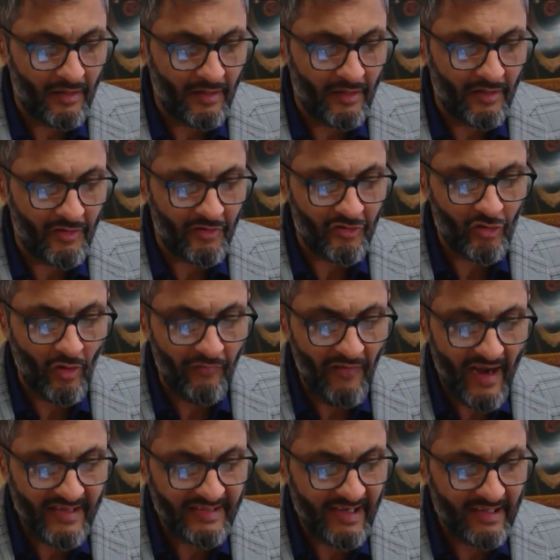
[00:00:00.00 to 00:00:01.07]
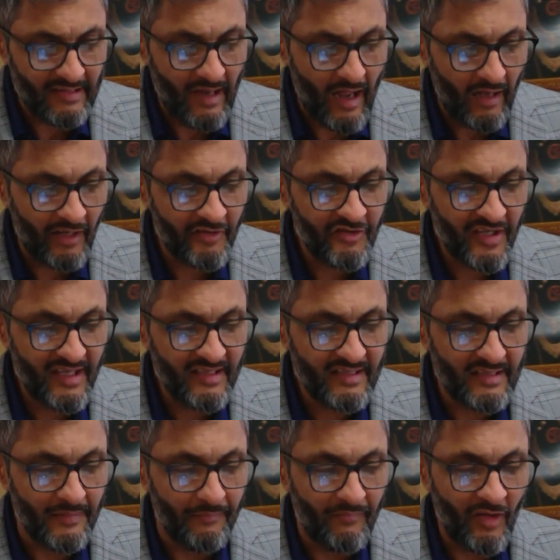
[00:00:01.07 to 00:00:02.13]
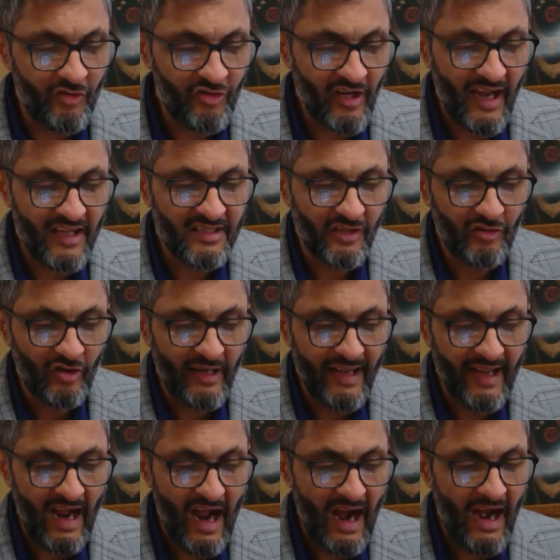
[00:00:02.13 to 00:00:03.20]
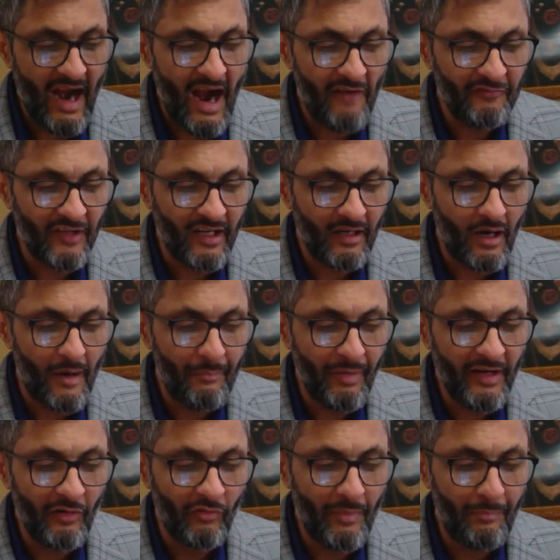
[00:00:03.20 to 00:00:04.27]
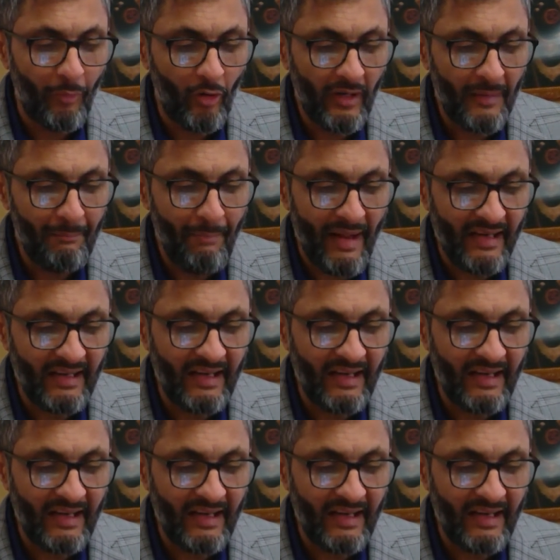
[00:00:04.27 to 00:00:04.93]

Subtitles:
SoFi Technologies shares are trading higher after the company reported better